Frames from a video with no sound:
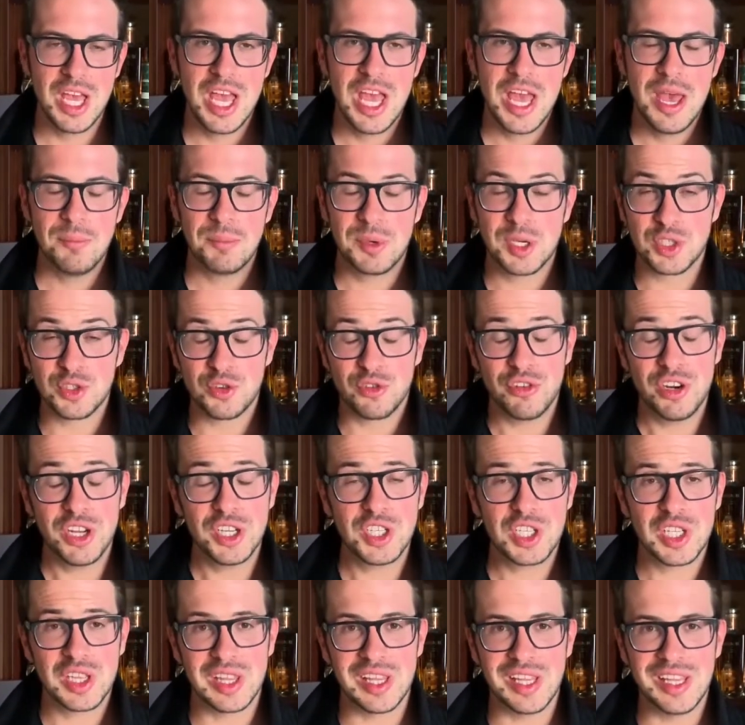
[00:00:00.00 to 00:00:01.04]
because
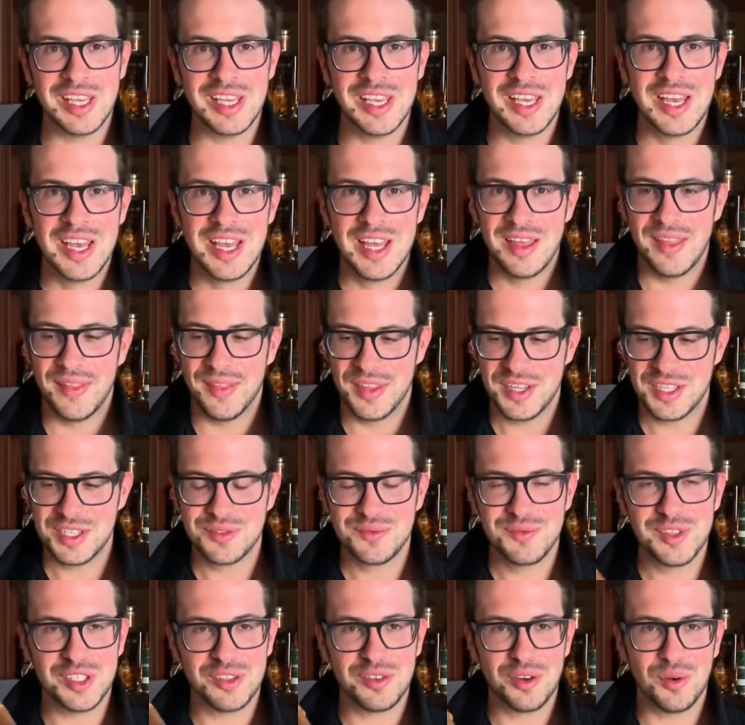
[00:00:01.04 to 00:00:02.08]
originally this
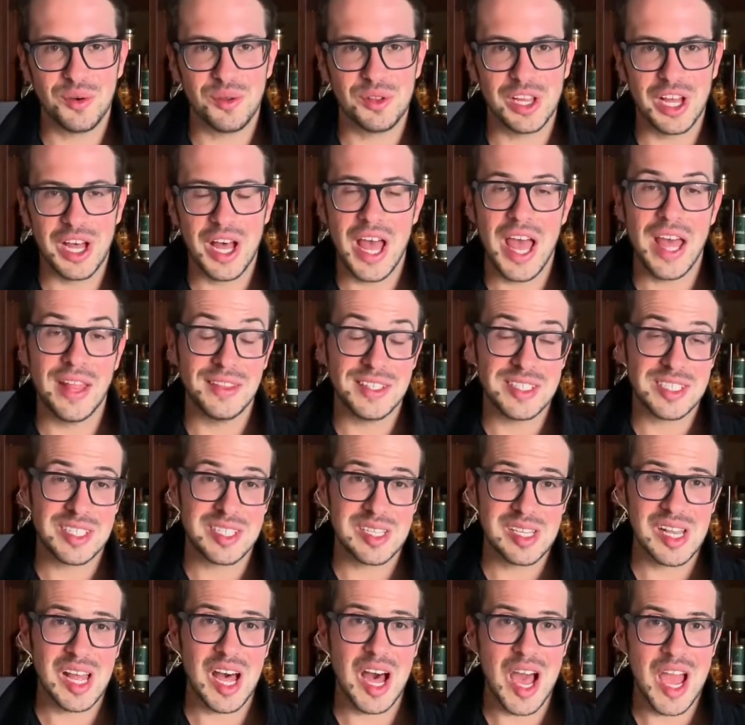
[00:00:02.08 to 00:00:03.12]
vitola and this
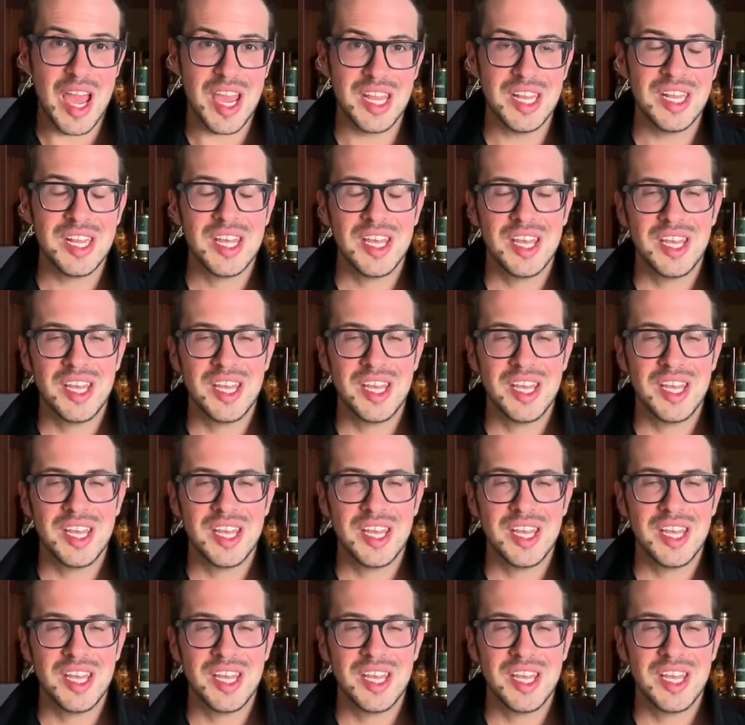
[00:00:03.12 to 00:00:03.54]
line